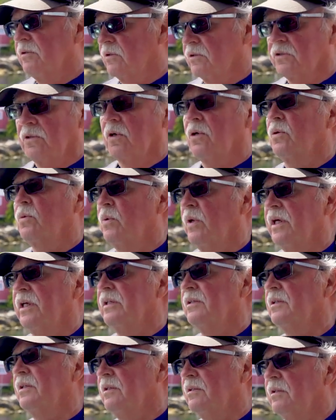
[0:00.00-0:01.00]
There's no
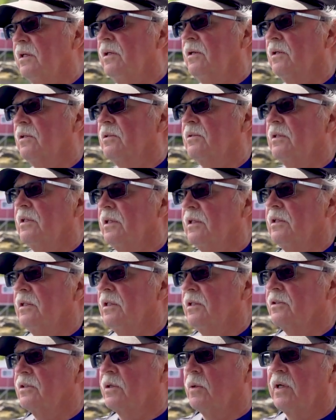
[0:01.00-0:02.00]
wind, you know,
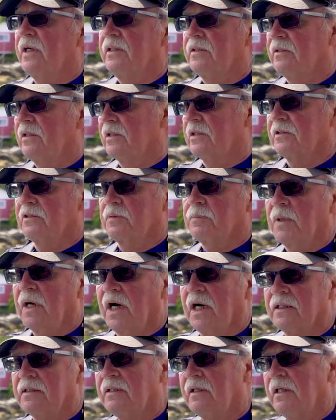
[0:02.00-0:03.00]
it's quite the
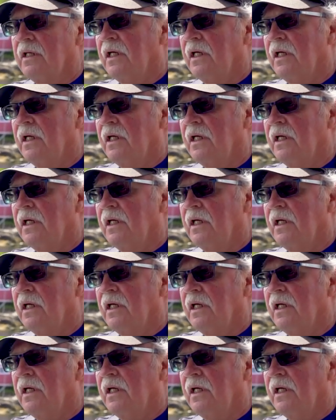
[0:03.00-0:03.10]
spot.